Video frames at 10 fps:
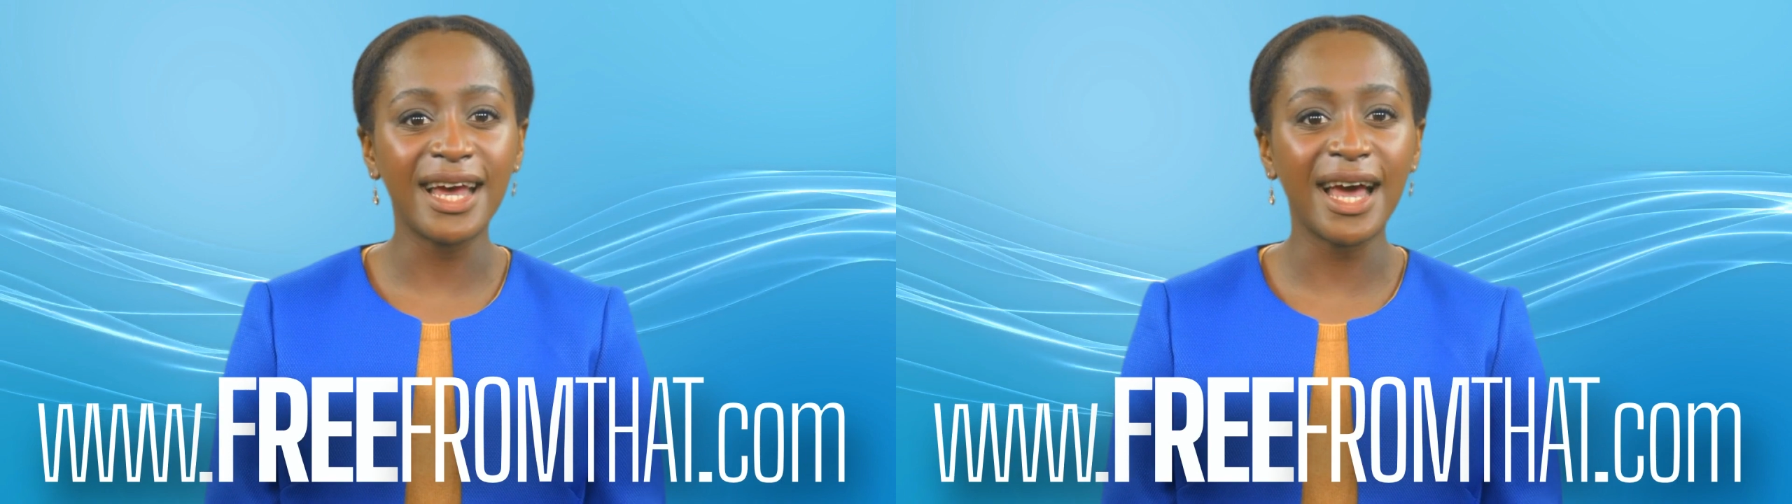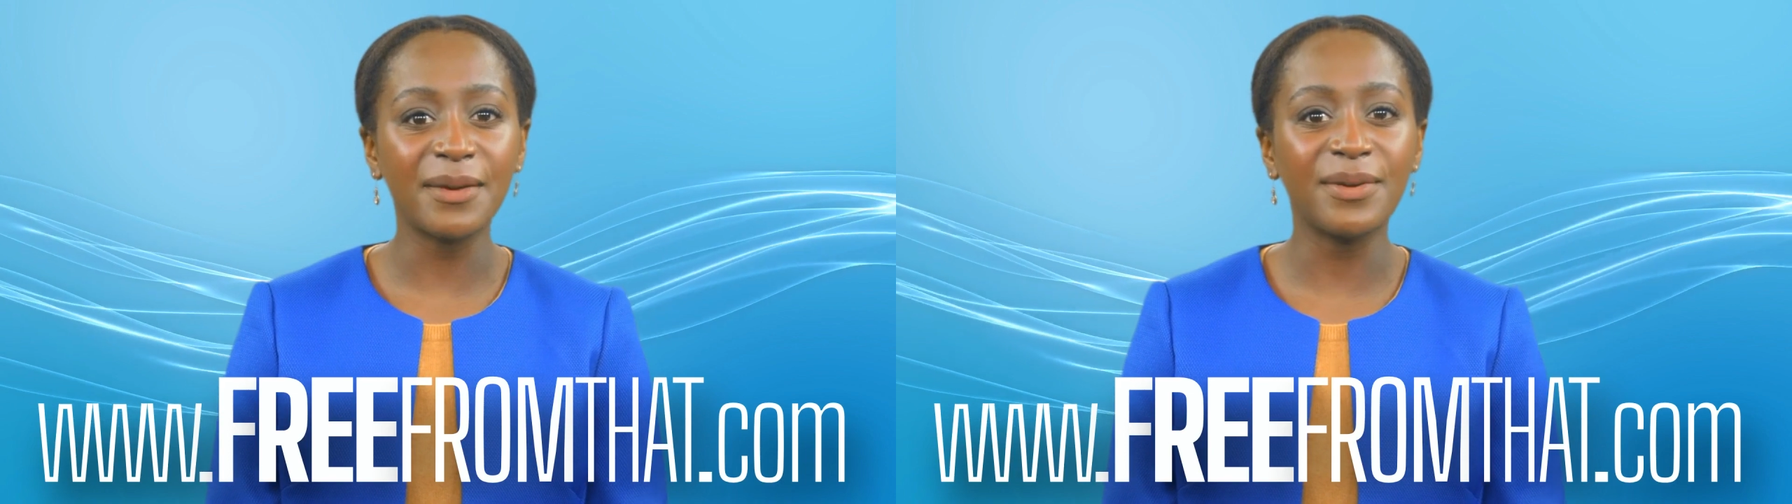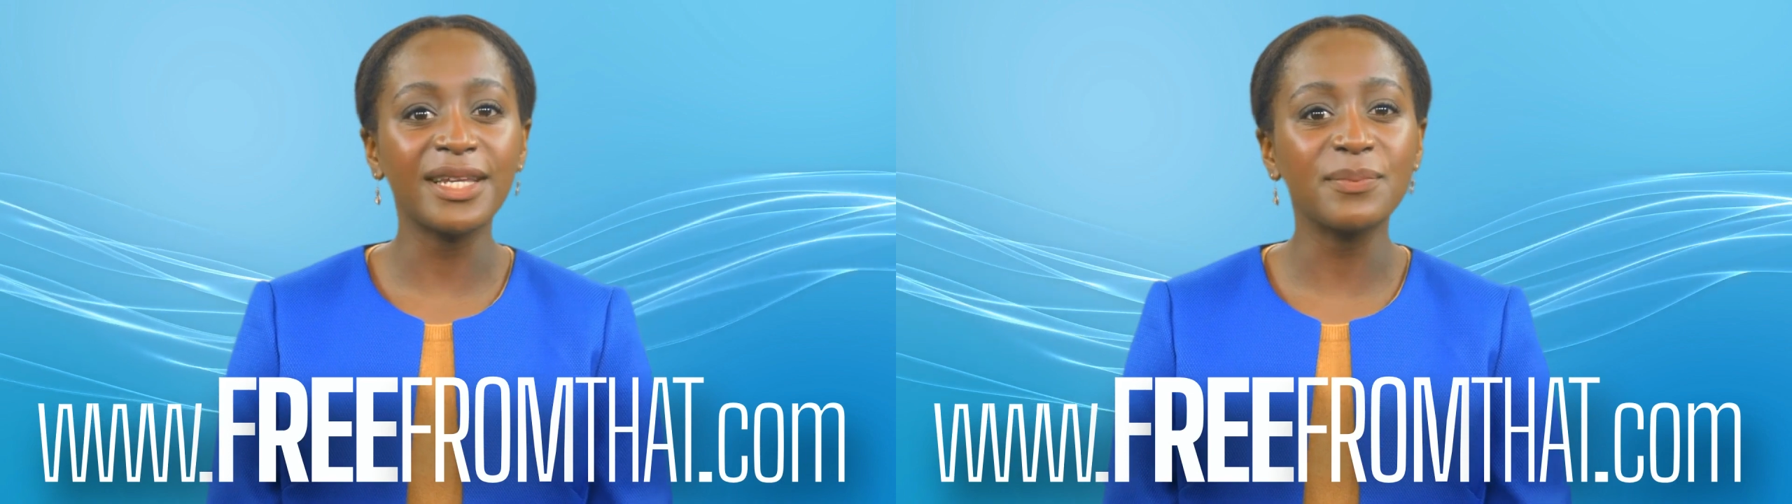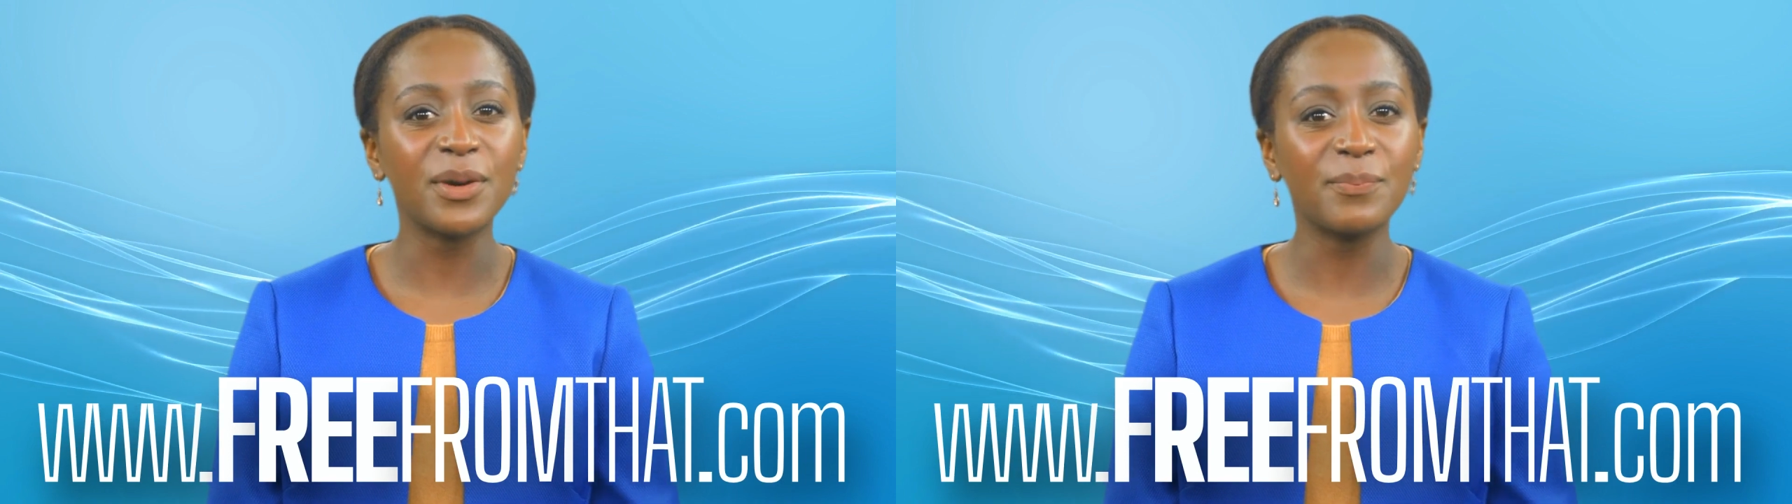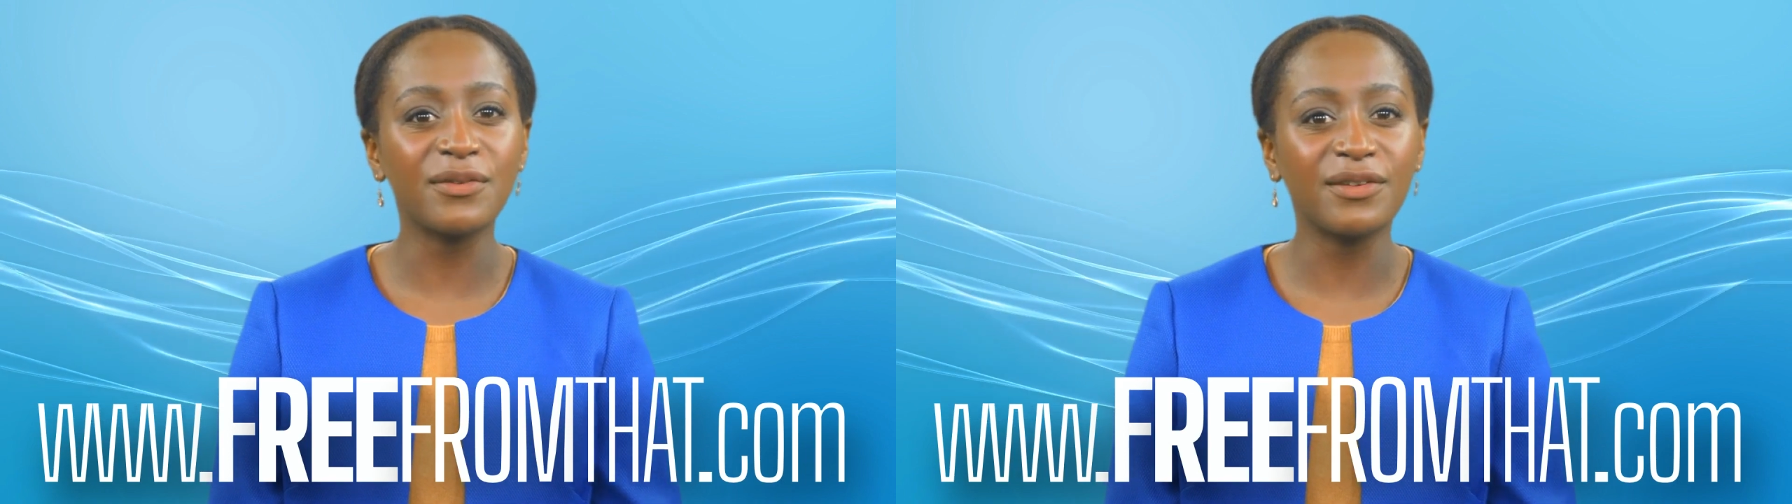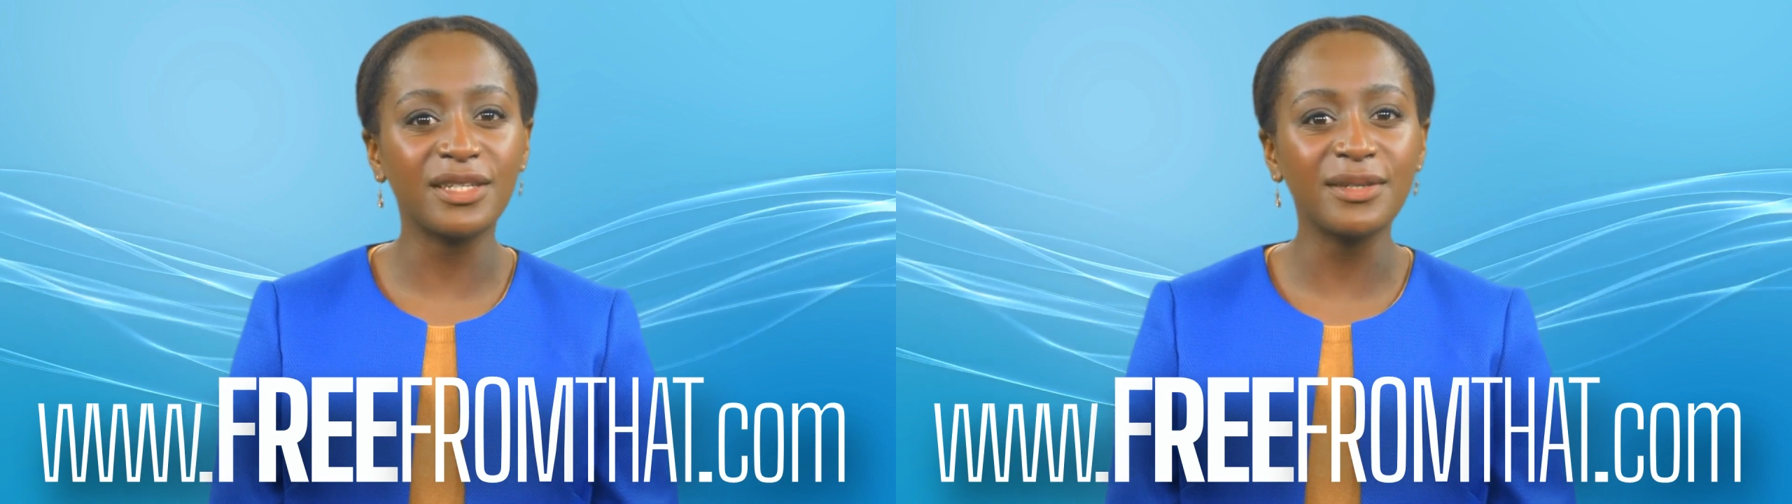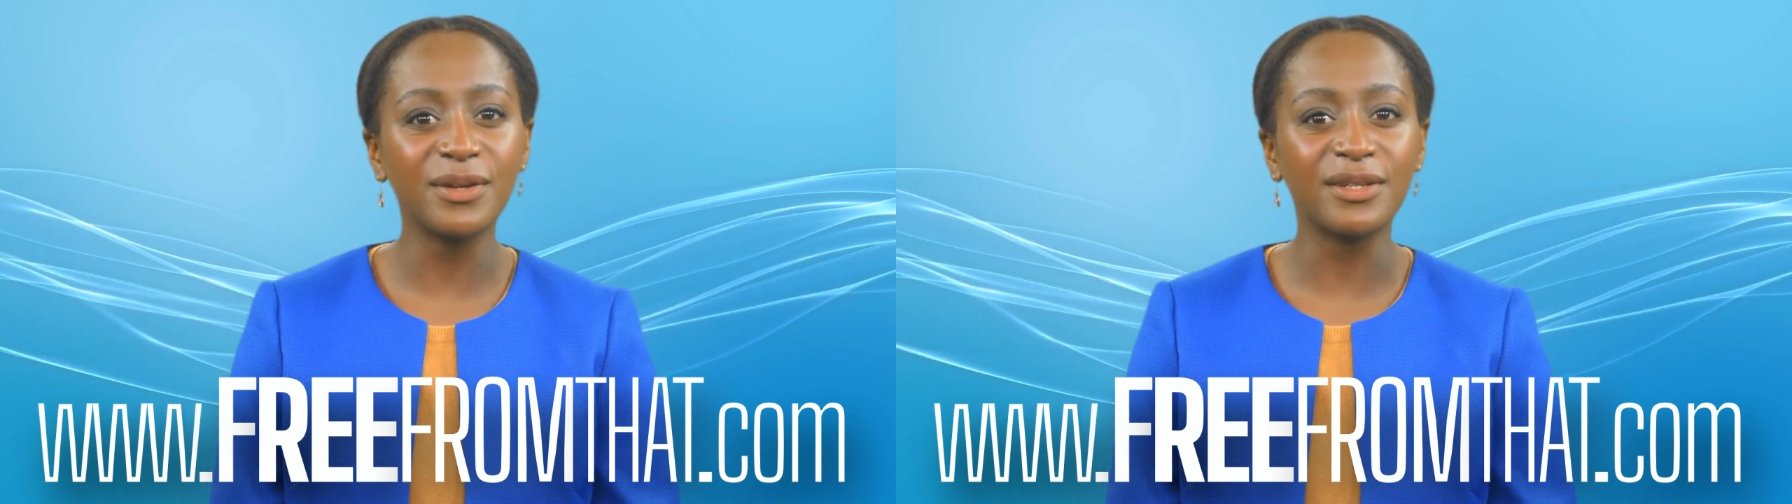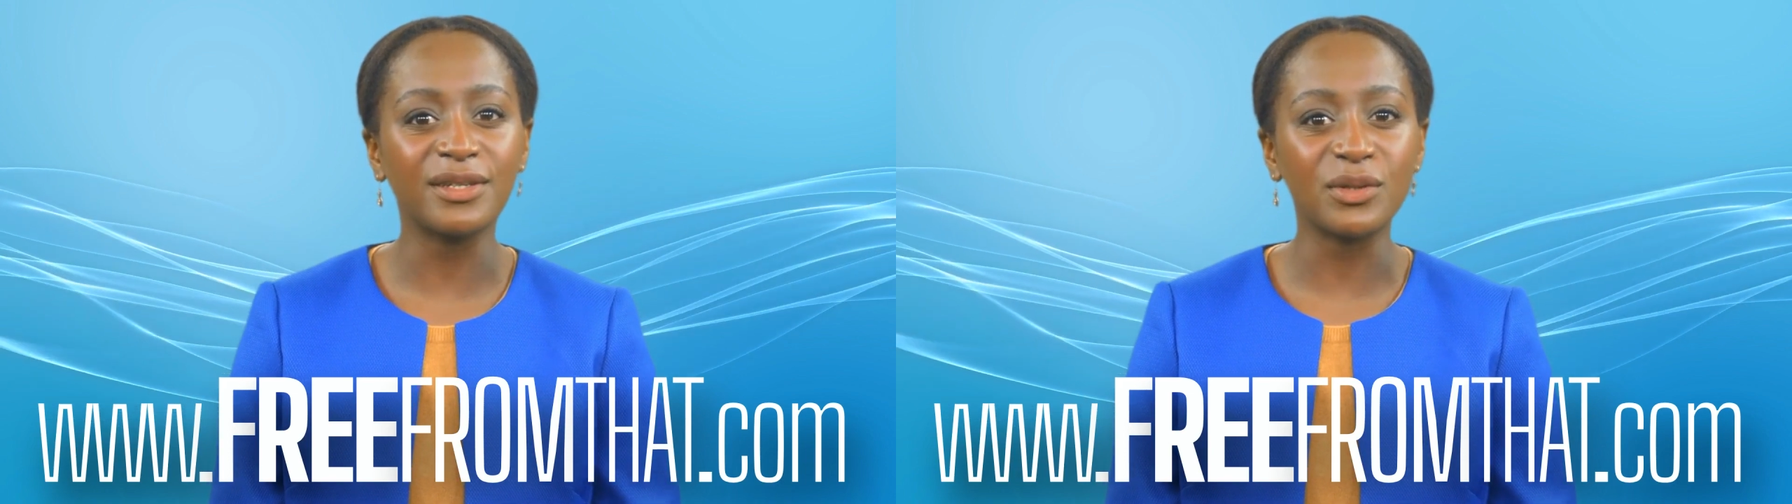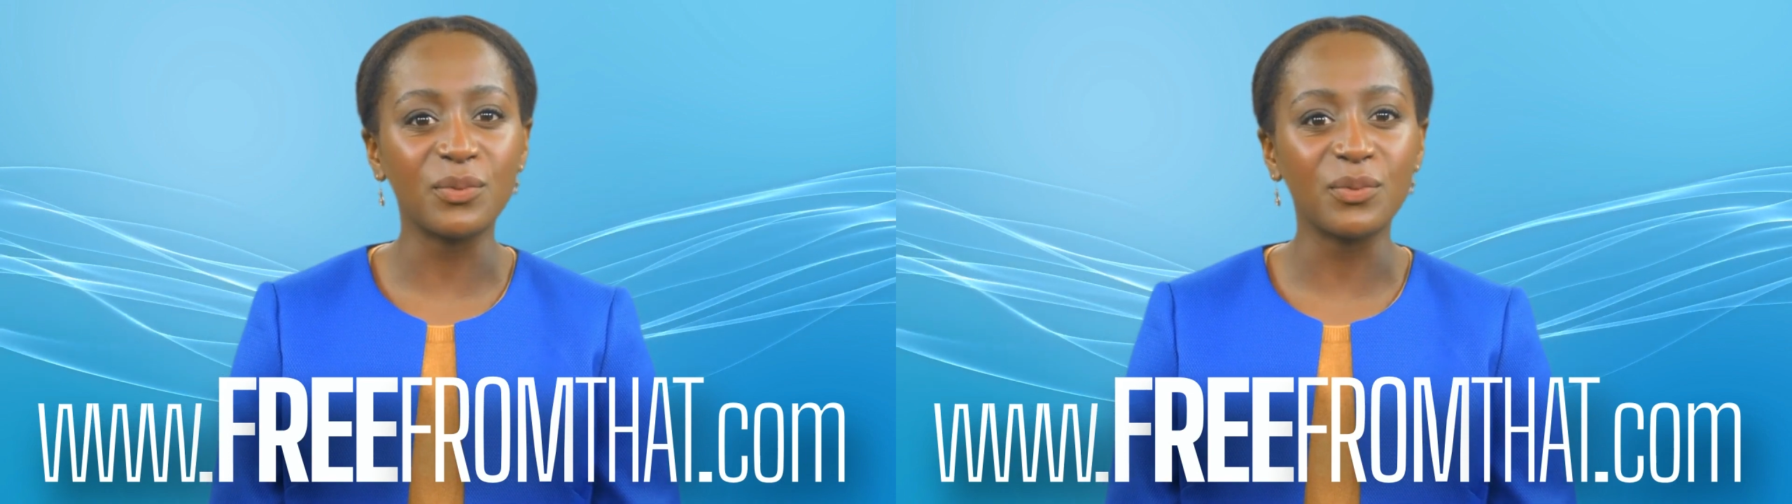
and many more professionals